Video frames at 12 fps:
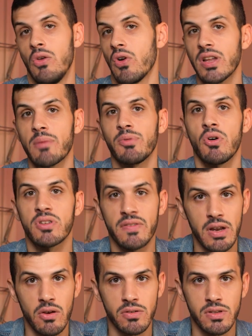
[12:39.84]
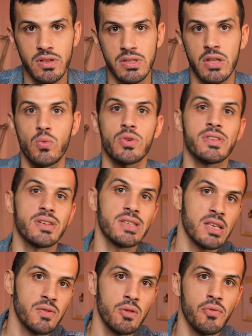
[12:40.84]
You can upload videos that were
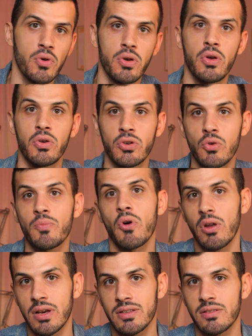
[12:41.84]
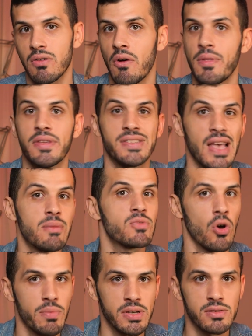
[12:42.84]
successful for your YouTube colleagues on the same
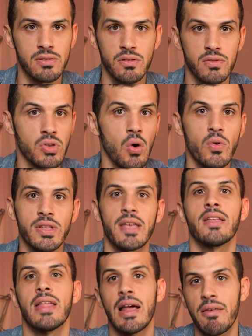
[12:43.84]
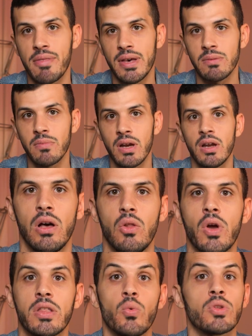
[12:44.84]
topics, so it can analyze them,
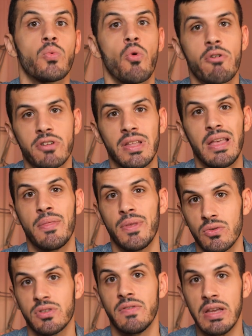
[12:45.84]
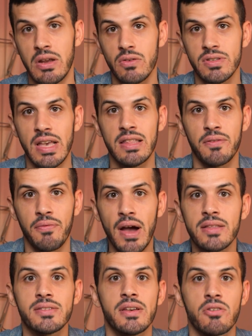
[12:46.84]
look at what worked in those videos, and
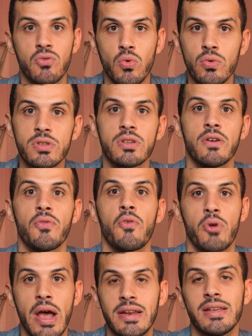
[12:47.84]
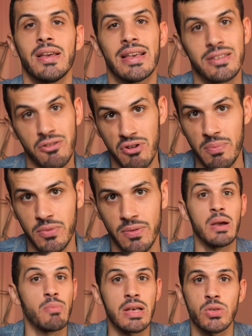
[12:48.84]
find the rules for writing a script.
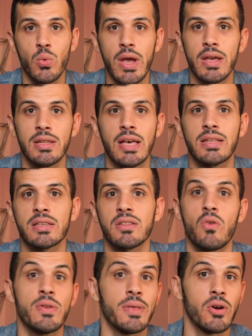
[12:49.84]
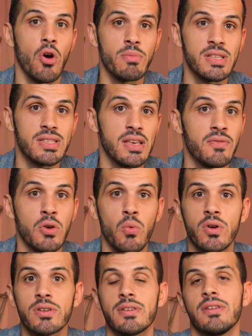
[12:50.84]
By the way, let us know in the comments if you
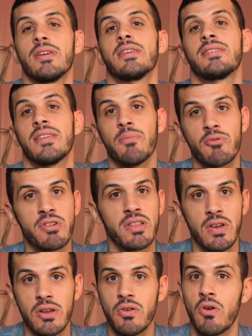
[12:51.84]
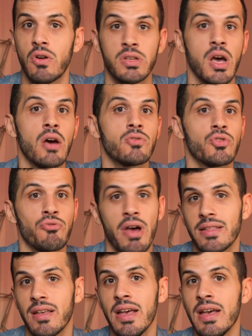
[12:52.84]
want a separate video on how to
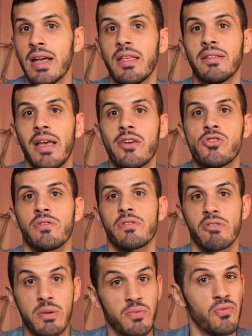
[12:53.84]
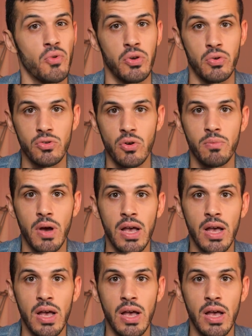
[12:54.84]
write an engaging script for YouTube,